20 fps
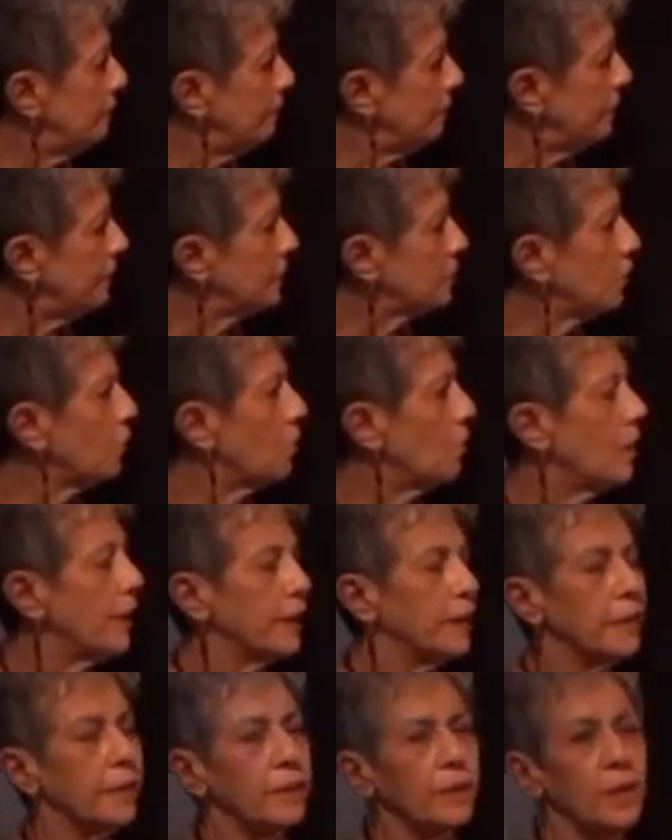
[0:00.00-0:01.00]
this whole
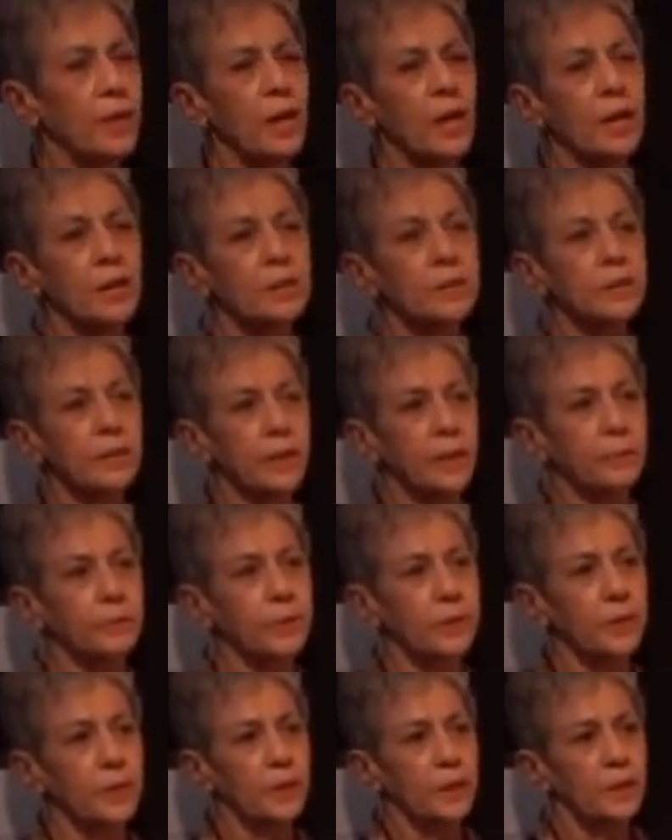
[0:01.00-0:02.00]
idea, the
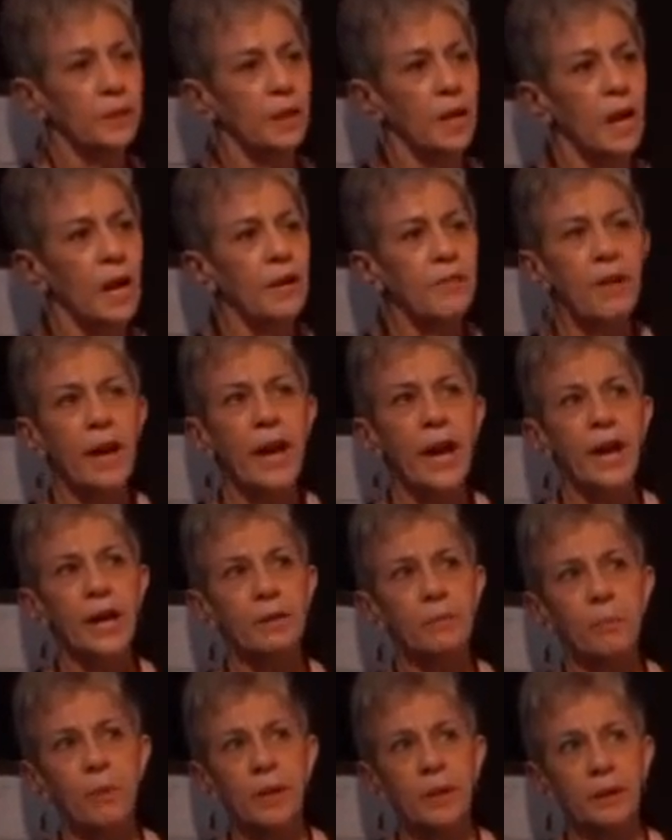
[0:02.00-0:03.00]
concept, I've
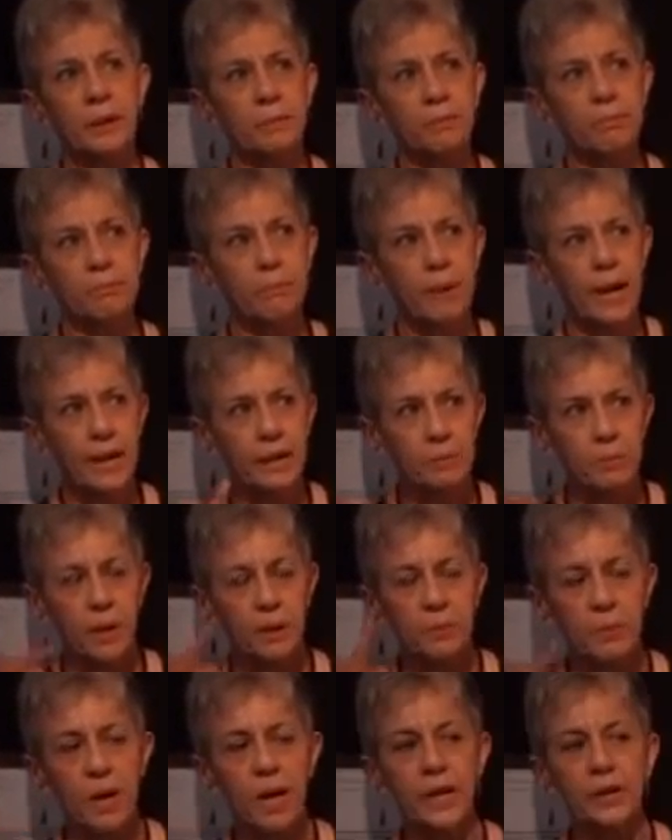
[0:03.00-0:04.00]
had in my back of my
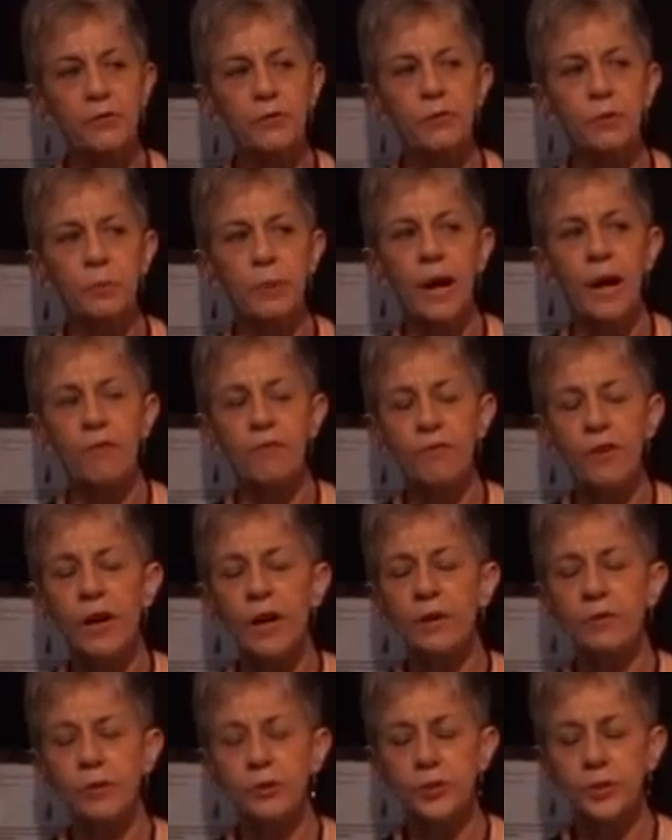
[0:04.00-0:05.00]
mind for about
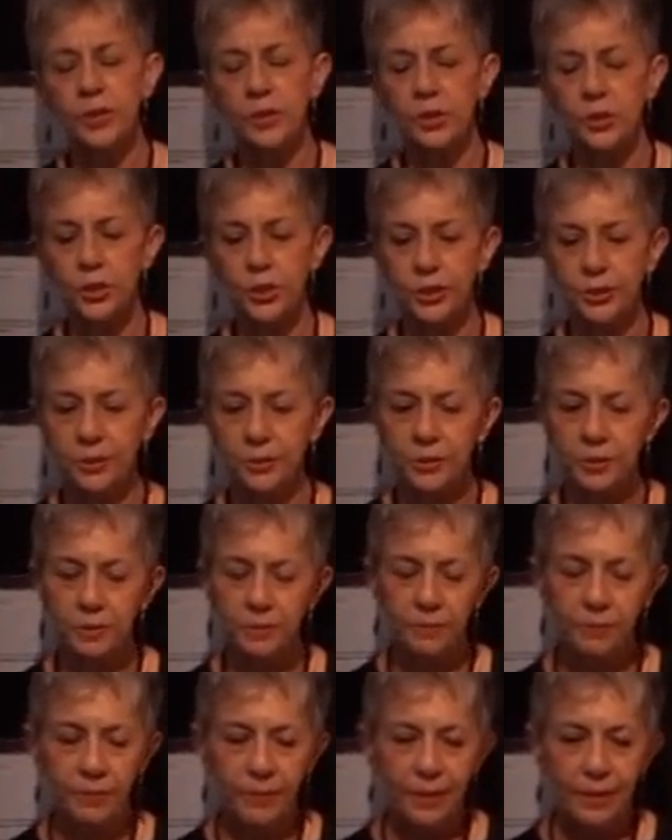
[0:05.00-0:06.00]
5 or 6 years.
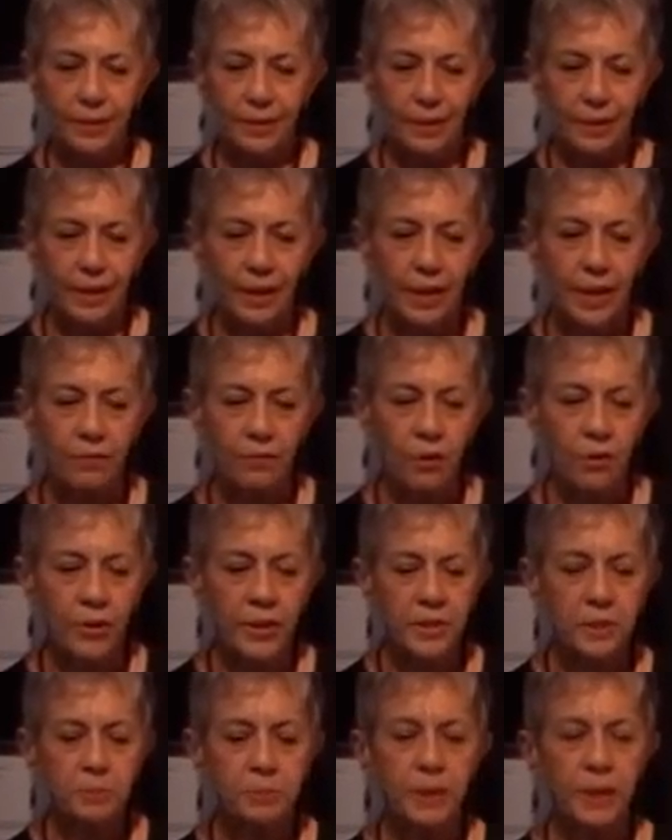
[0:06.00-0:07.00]
And I've
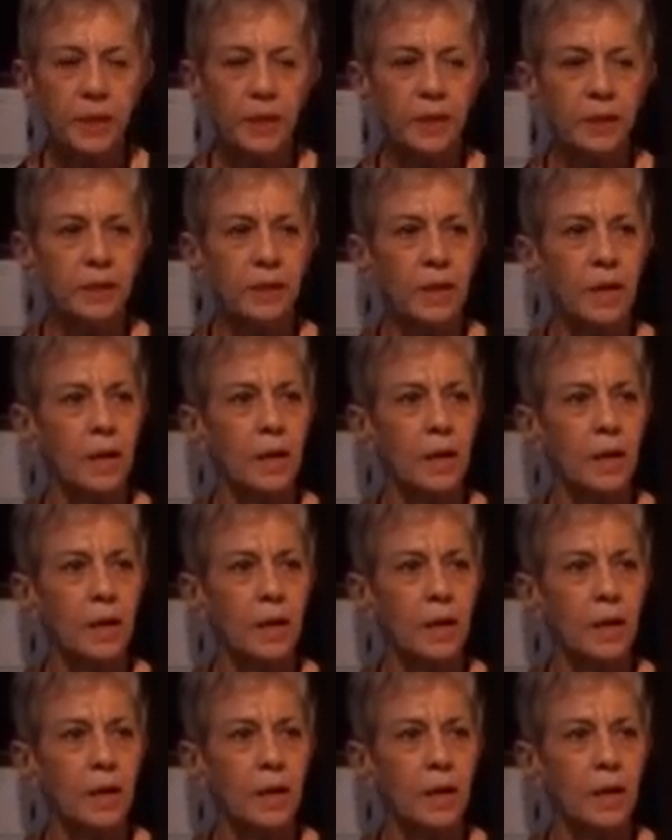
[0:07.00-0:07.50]
always been